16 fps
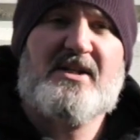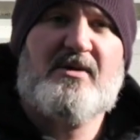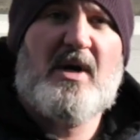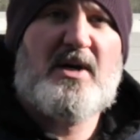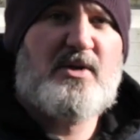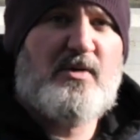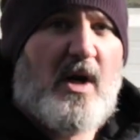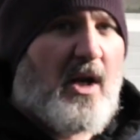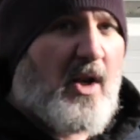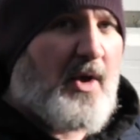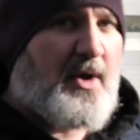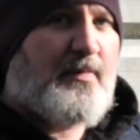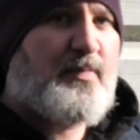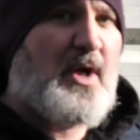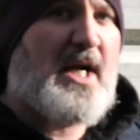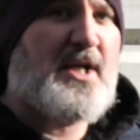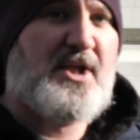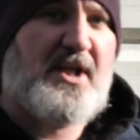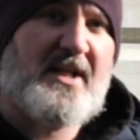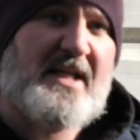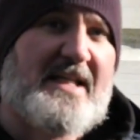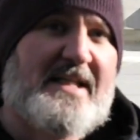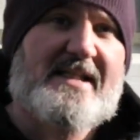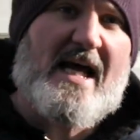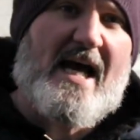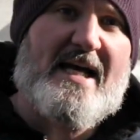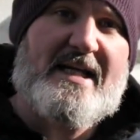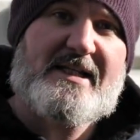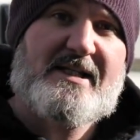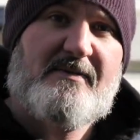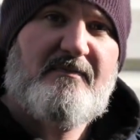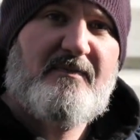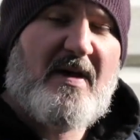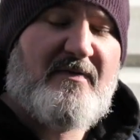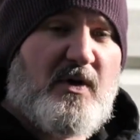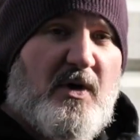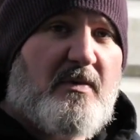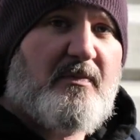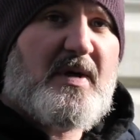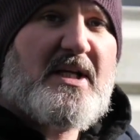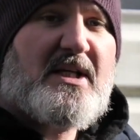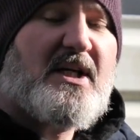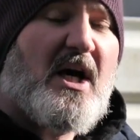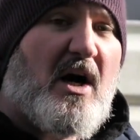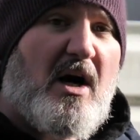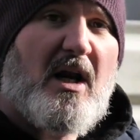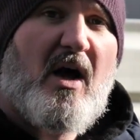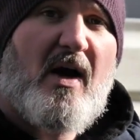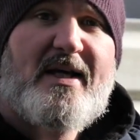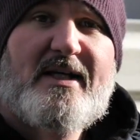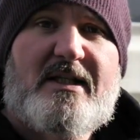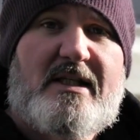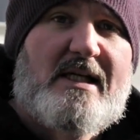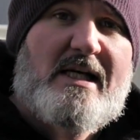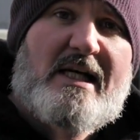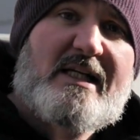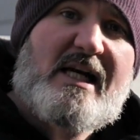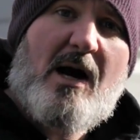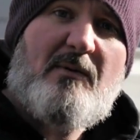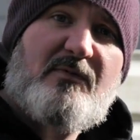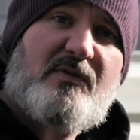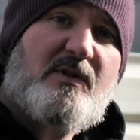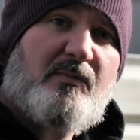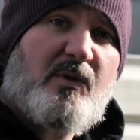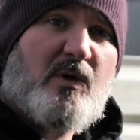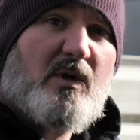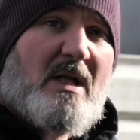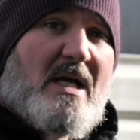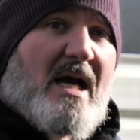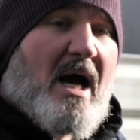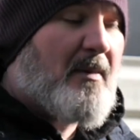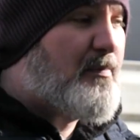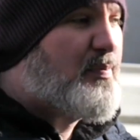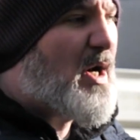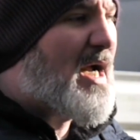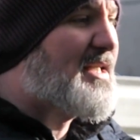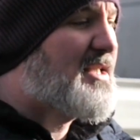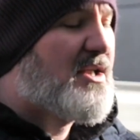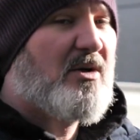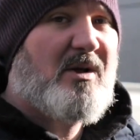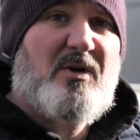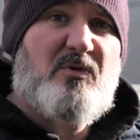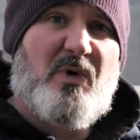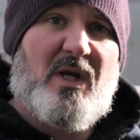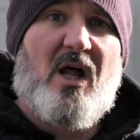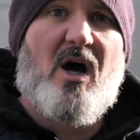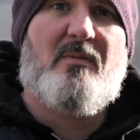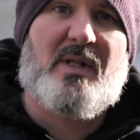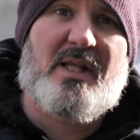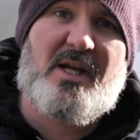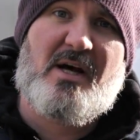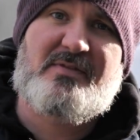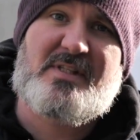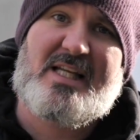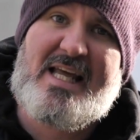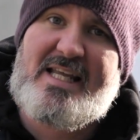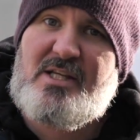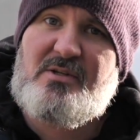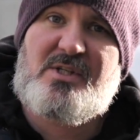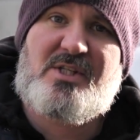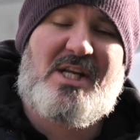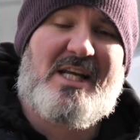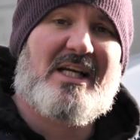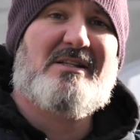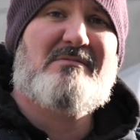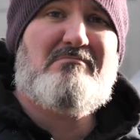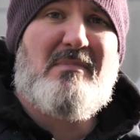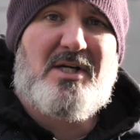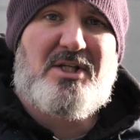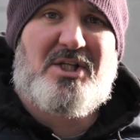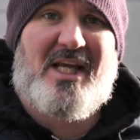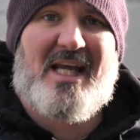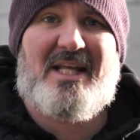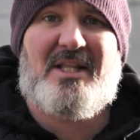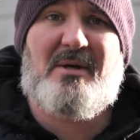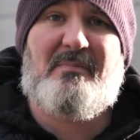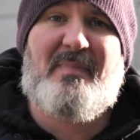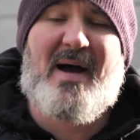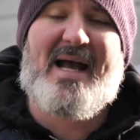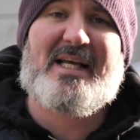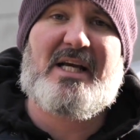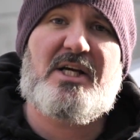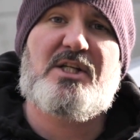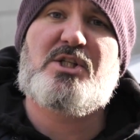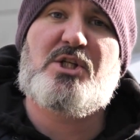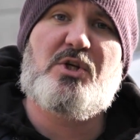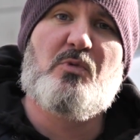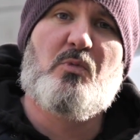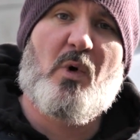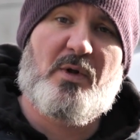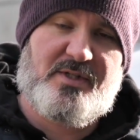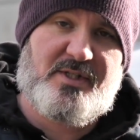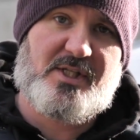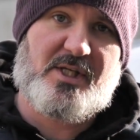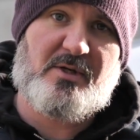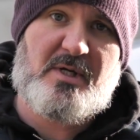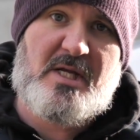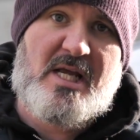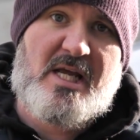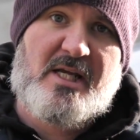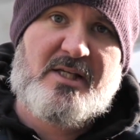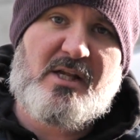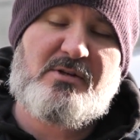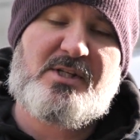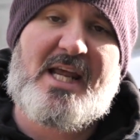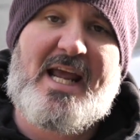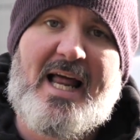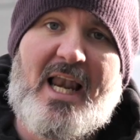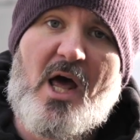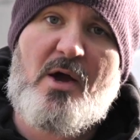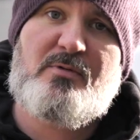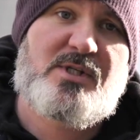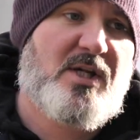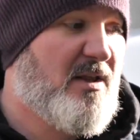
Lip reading: are under a lot of pressure these days. They've got to be car-like, comfortable and practical and reliable enough to let you stick as much kit in the back as you want to. So say hello to